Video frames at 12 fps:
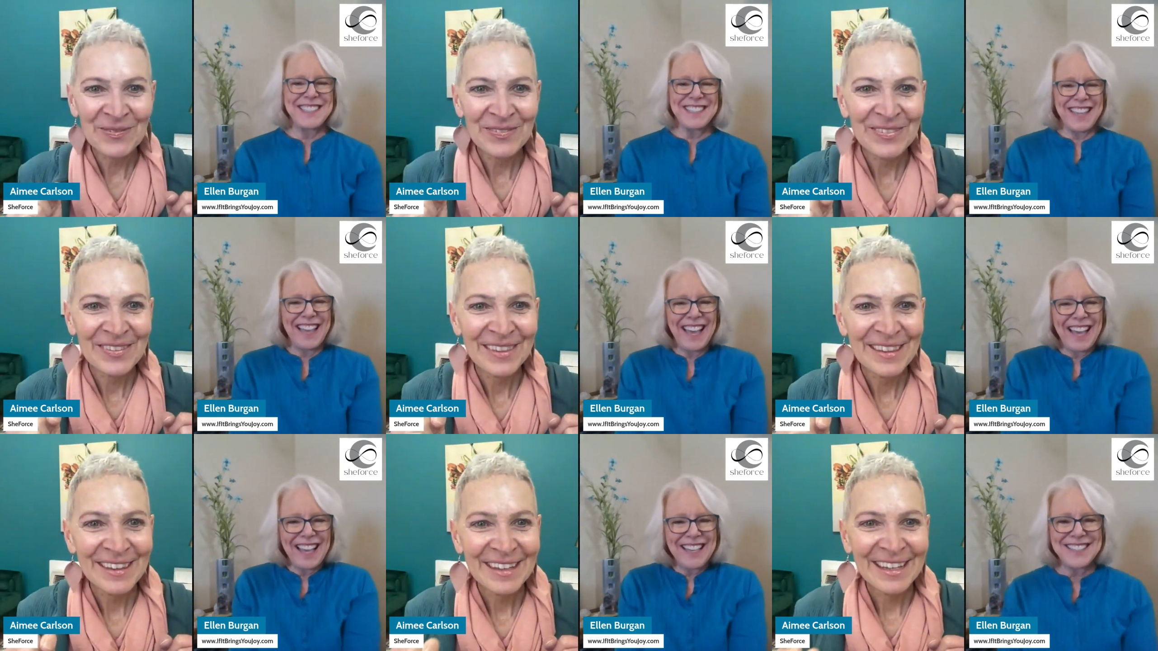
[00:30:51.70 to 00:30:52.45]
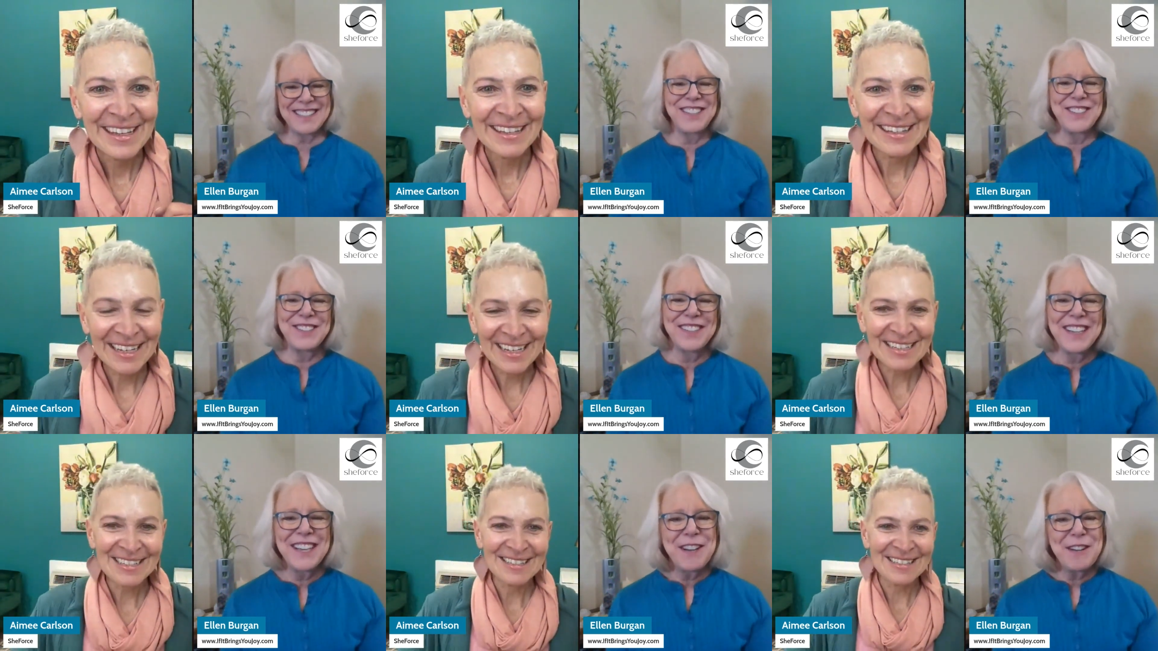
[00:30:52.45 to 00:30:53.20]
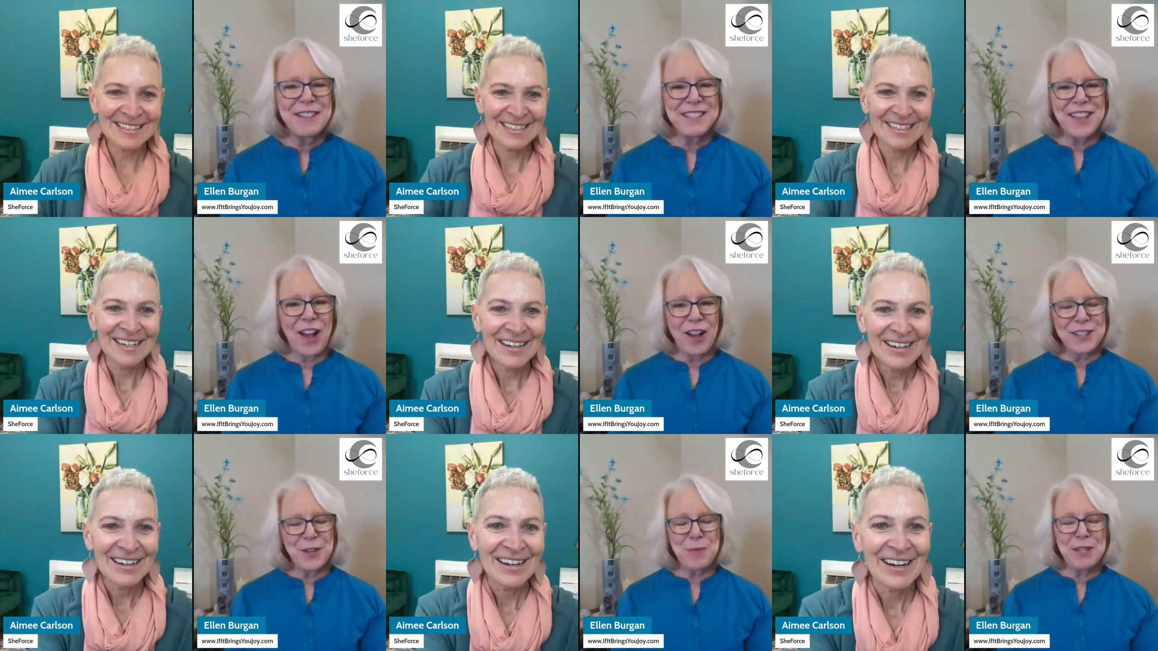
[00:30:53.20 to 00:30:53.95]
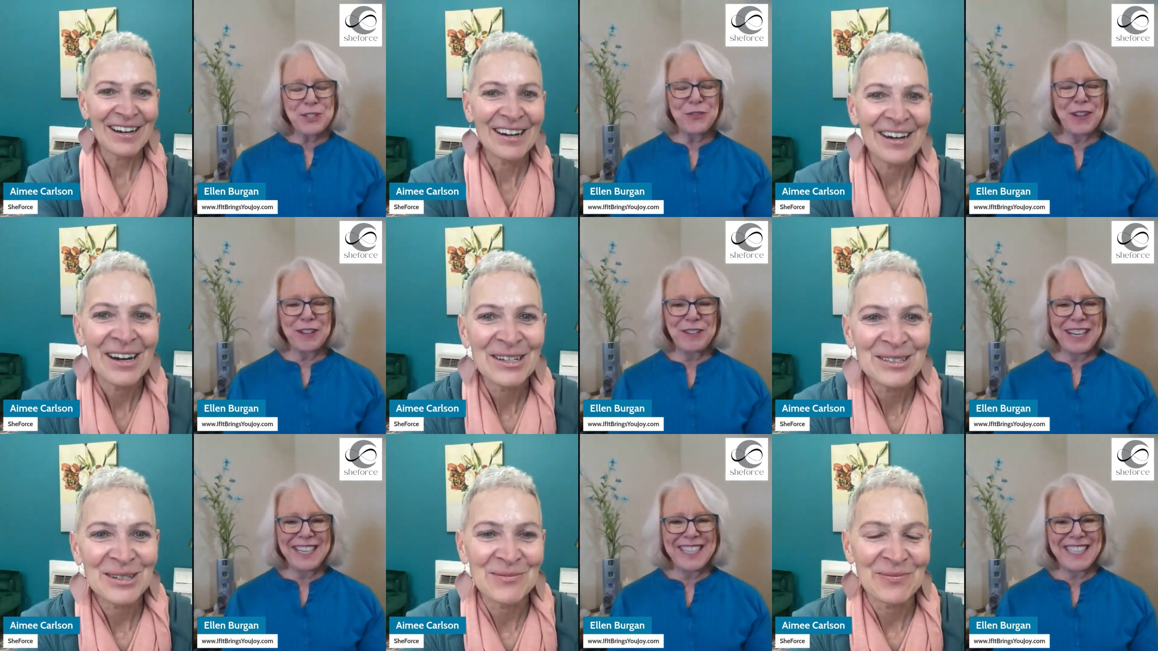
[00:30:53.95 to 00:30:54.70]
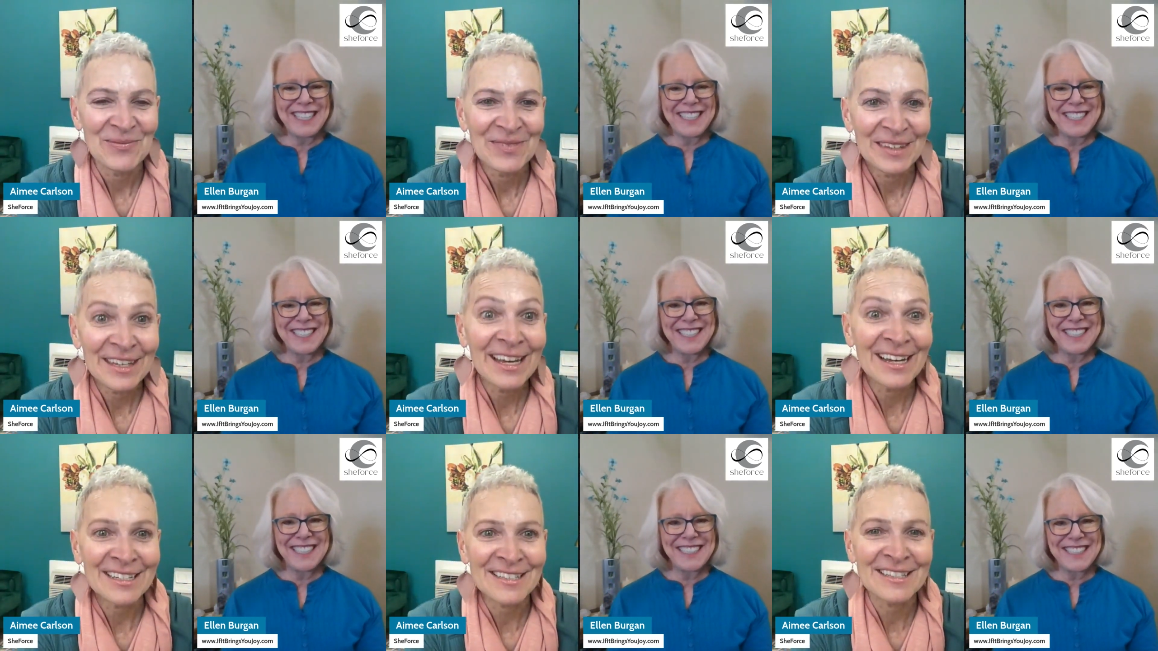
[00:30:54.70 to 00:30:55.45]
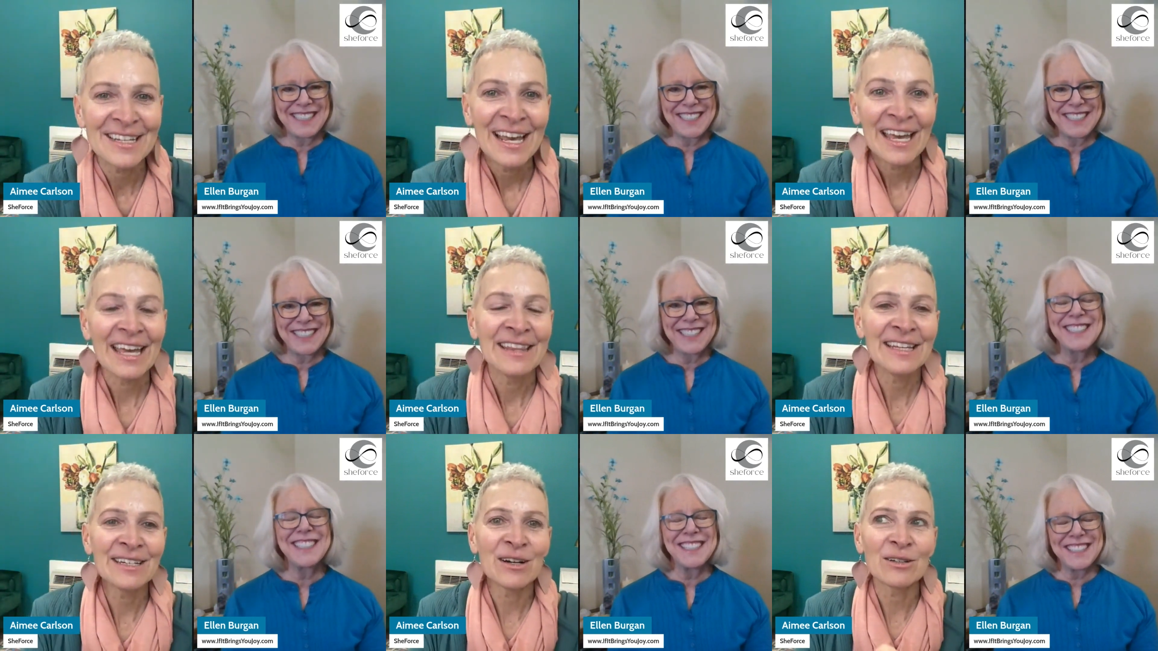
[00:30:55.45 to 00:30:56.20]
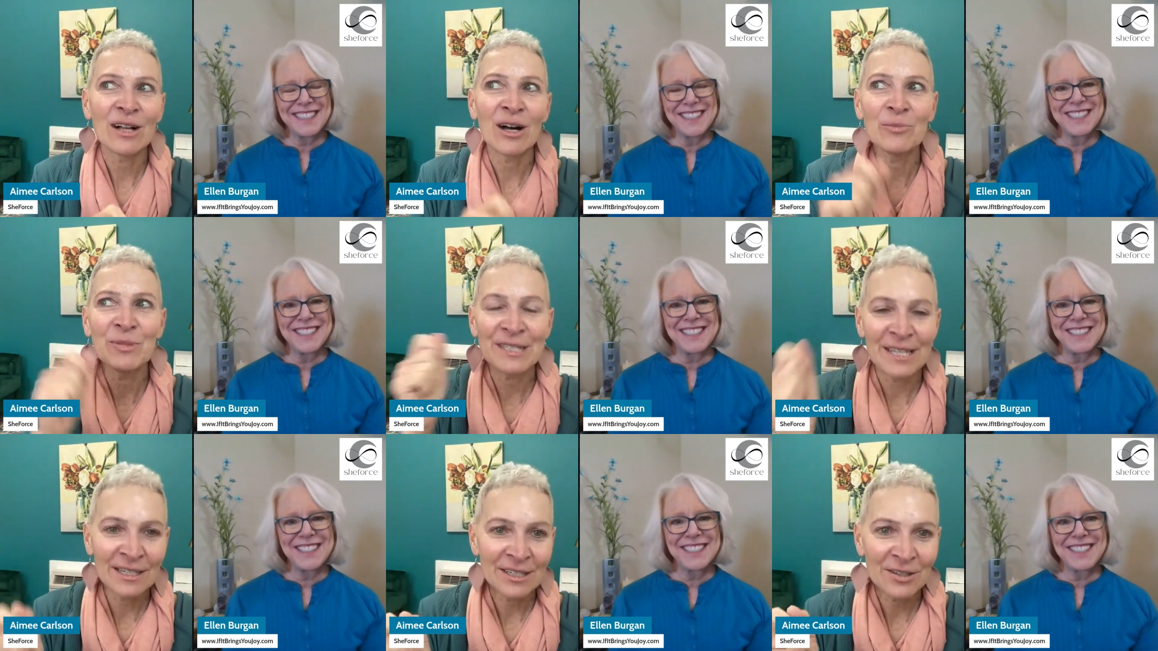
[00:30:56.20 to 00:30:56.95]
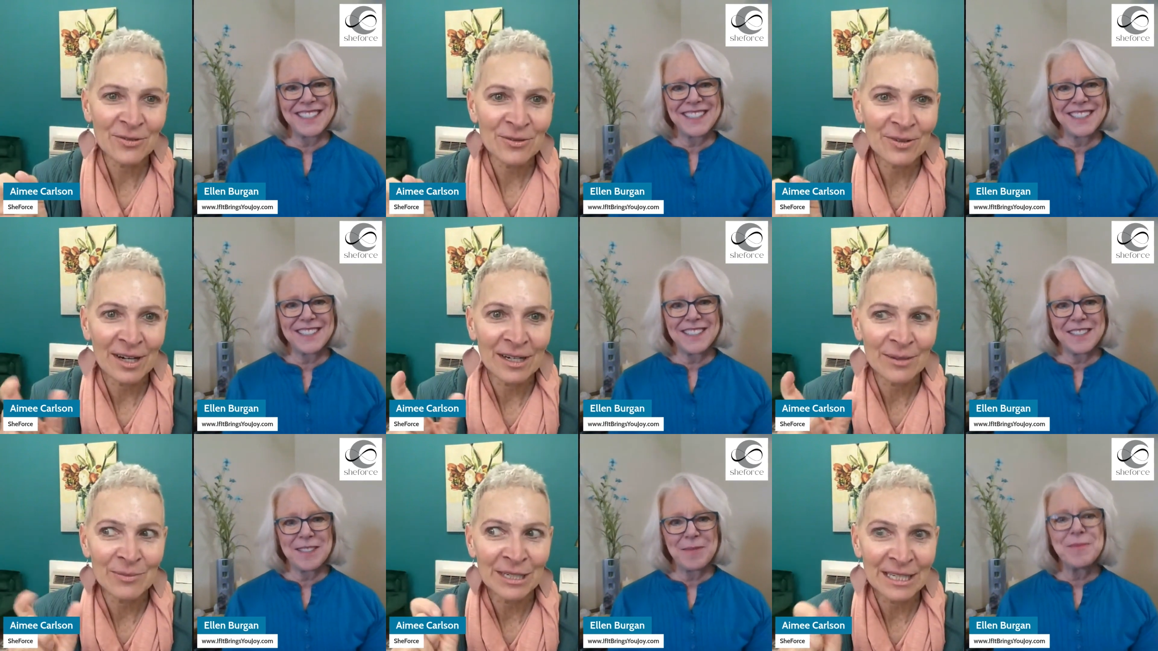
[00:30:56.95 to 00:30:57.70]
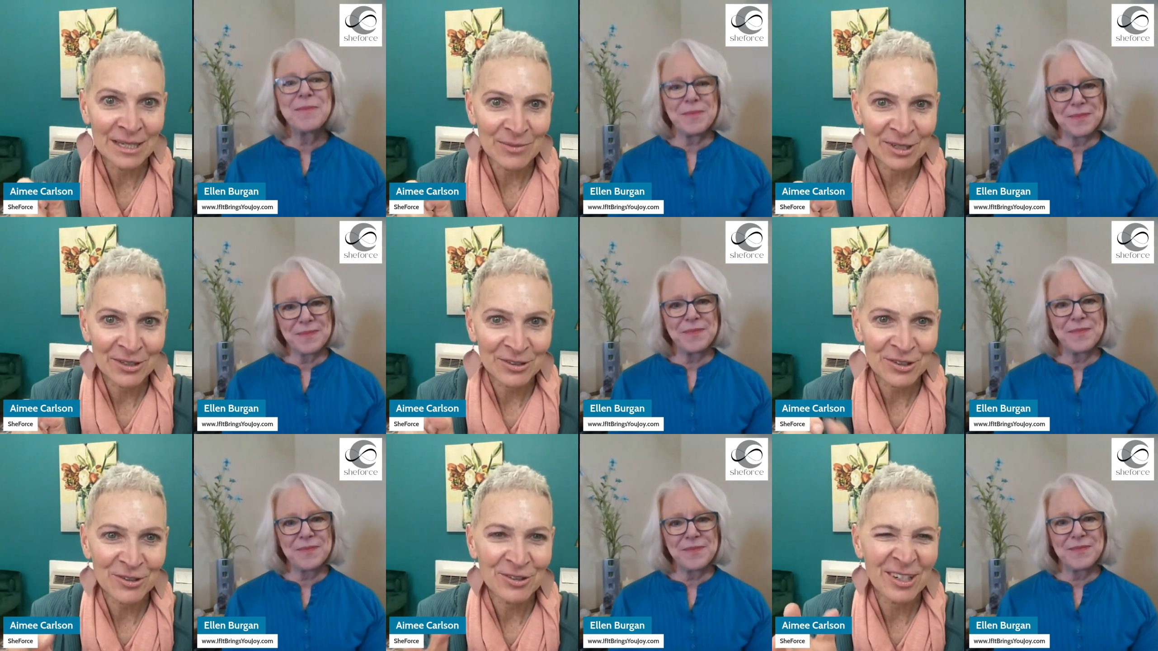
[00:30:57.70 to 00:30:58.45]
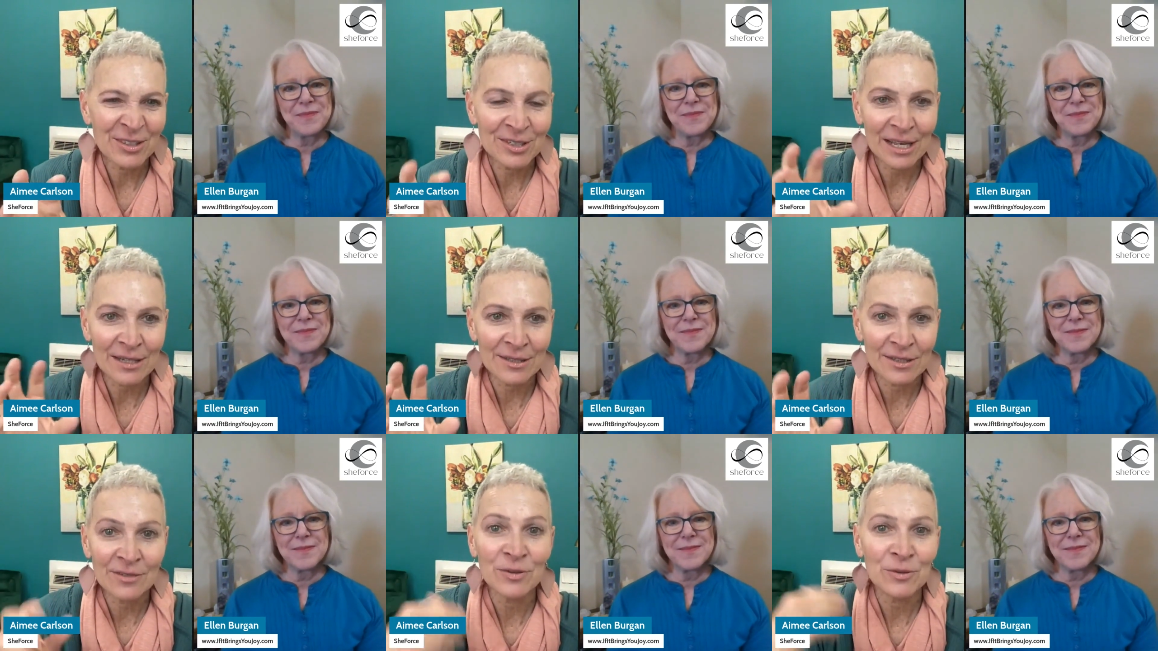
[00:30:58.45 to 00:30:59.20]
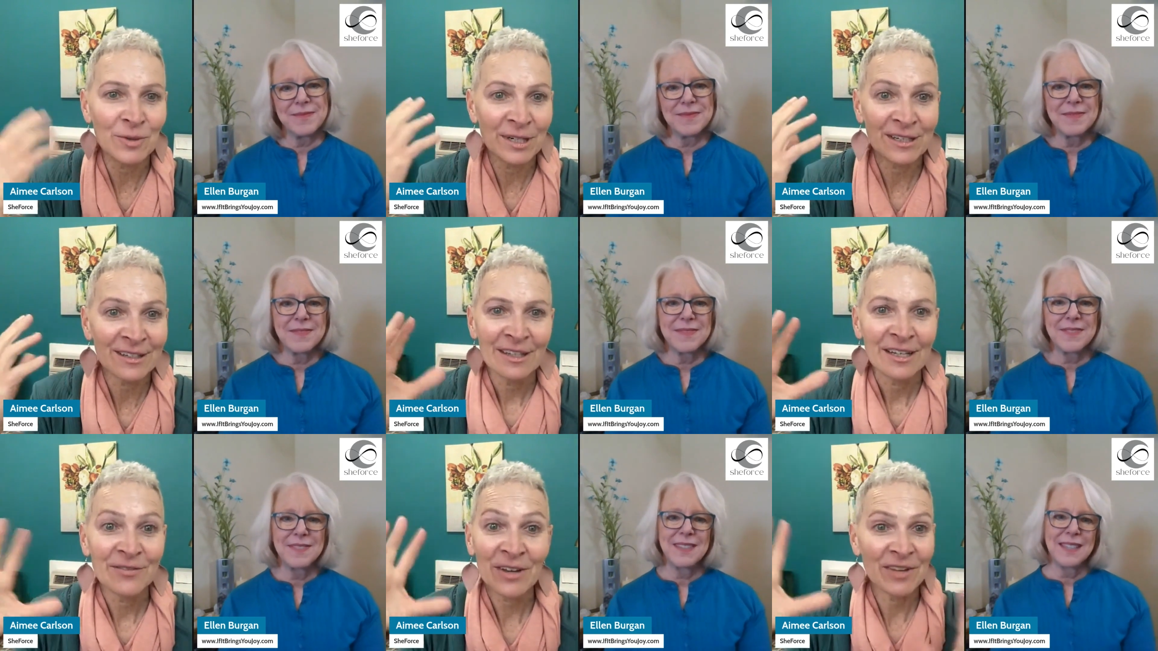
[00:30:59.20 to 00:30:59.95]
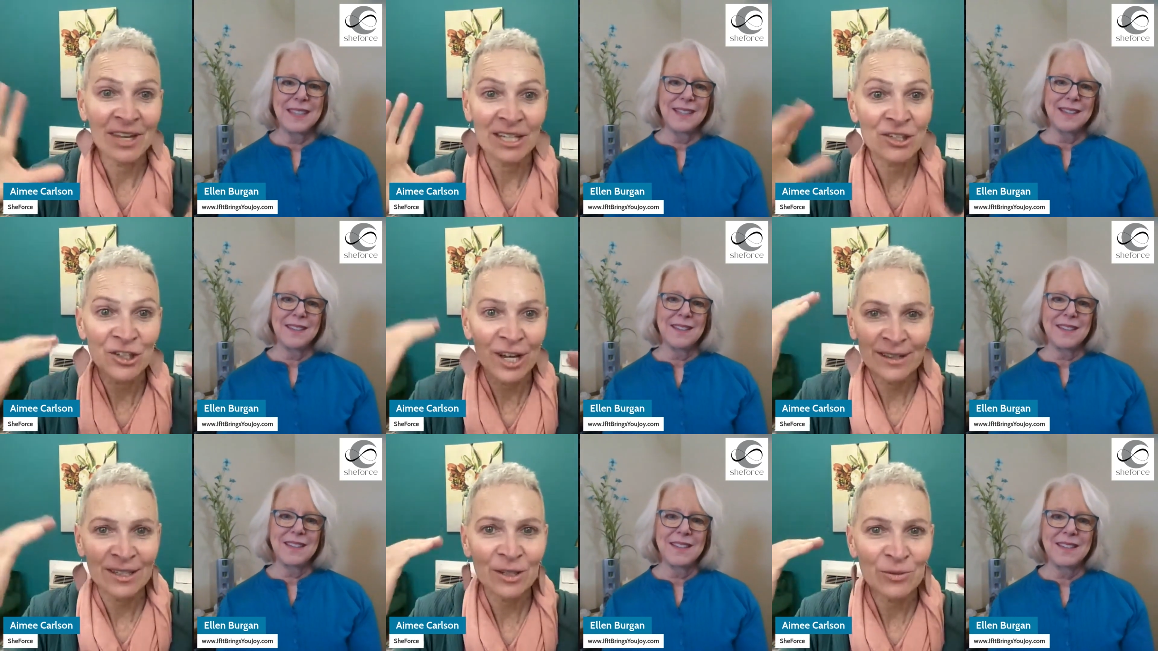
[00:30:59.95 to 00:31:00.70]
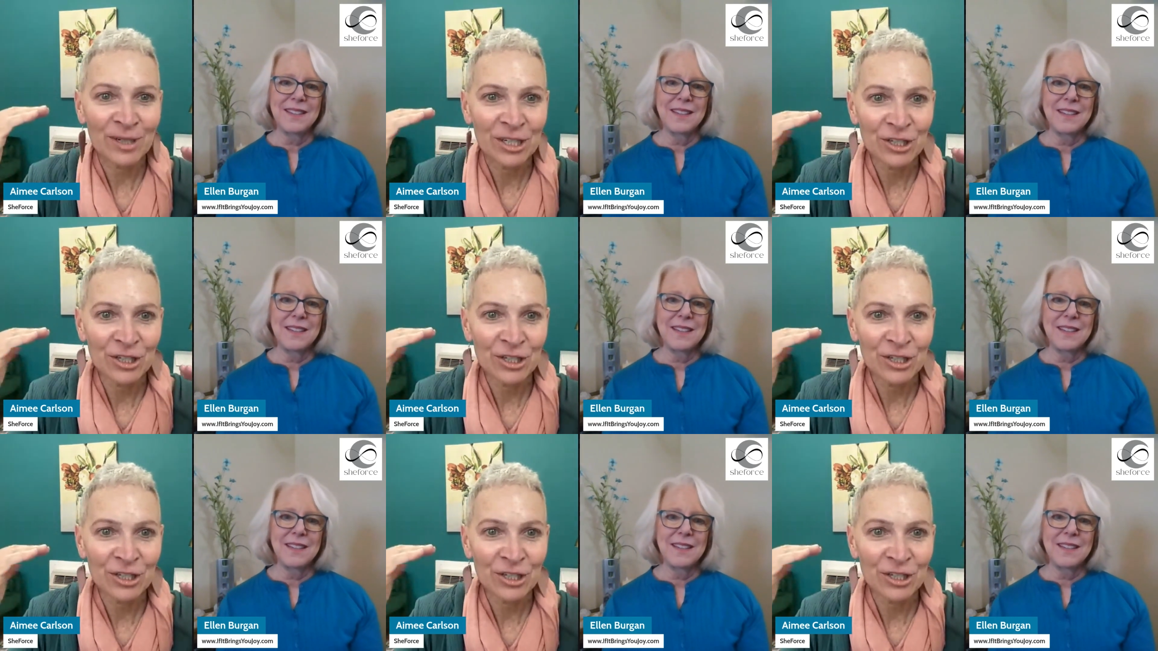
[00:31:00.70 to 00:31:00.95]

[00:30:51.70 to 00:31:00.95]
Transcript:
Speaker 1: yeah. So so much fun, right?
Speaker 2: Yes. And then I'll I'll be sending you um, an email too, and I'll just ask you if you want to if you have a headshot that you want to